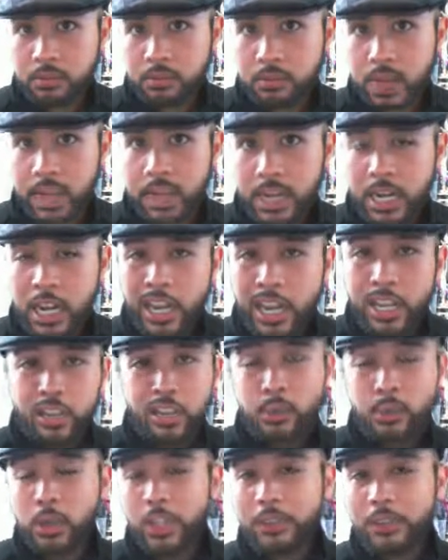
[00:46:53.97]
Right?
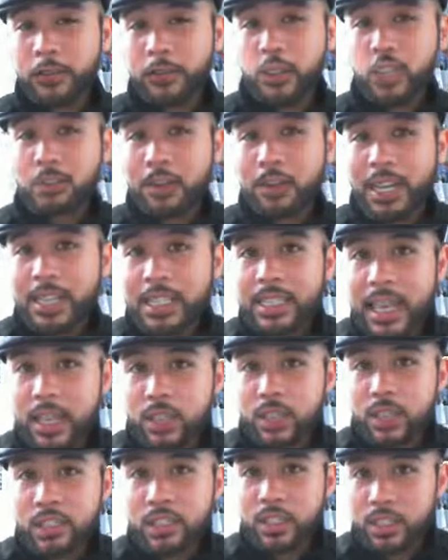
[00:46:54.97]
So I'm looking for some nice
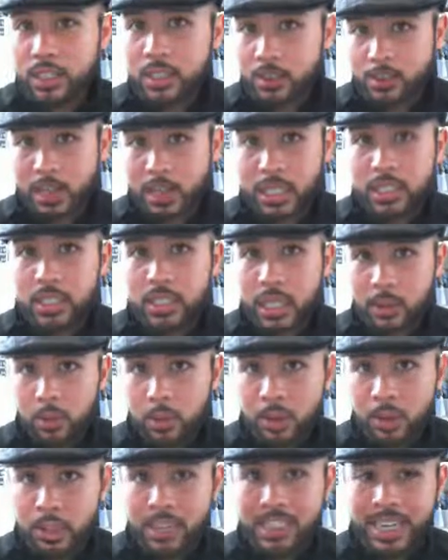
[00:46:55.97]
houses and some nice
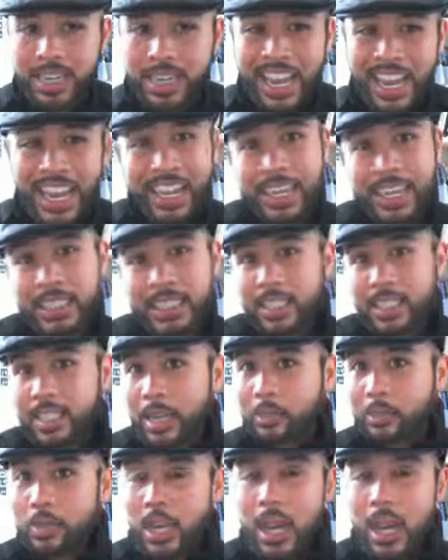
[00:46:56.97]
neighborhoods. And at the
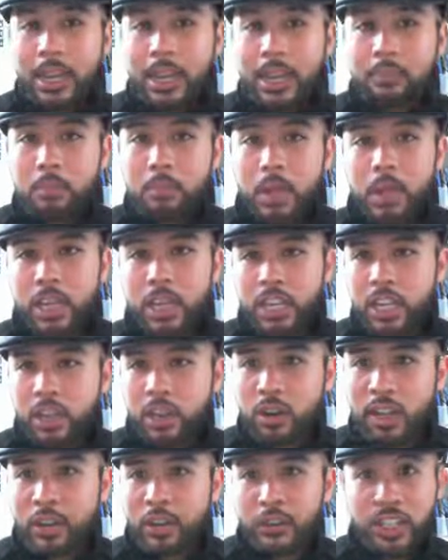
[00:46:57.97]
same time,
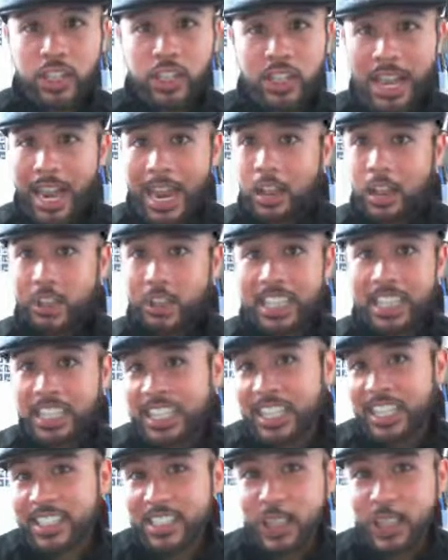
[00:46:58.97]
if there's a house that
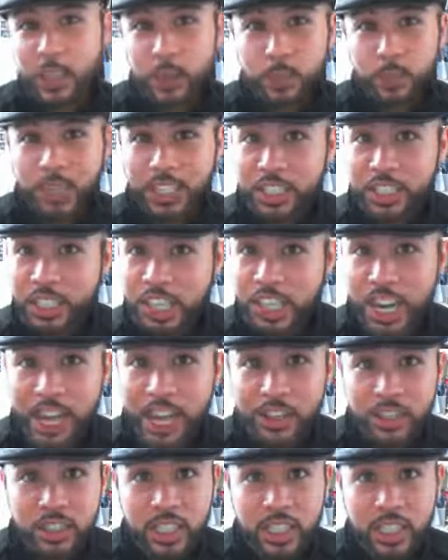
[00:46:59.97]
needs a little bit of
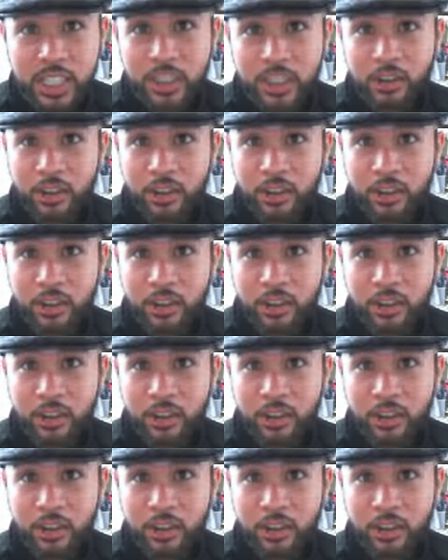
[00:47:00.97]
TLC